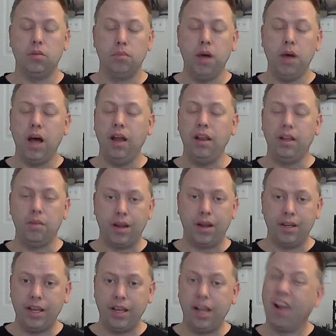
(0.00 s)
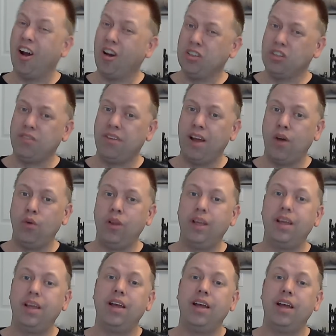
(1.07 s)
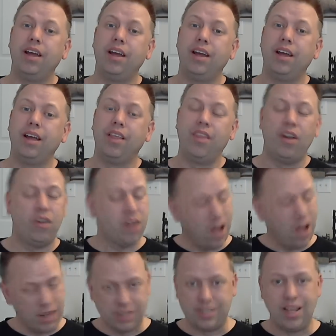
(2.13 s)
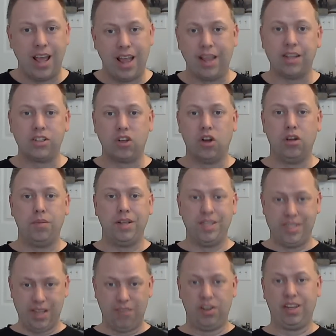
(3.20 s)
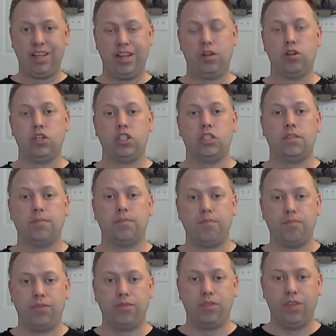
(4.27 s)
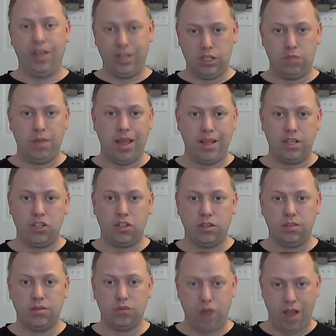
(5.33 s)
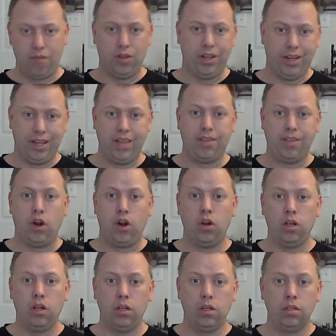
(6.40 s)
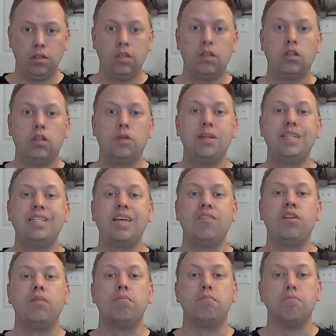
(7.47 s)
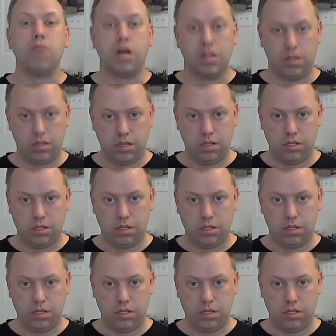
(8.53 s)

But in my digging, I also found they're not saying it's going to be 7 years in space traveling to get there. Only 7 months.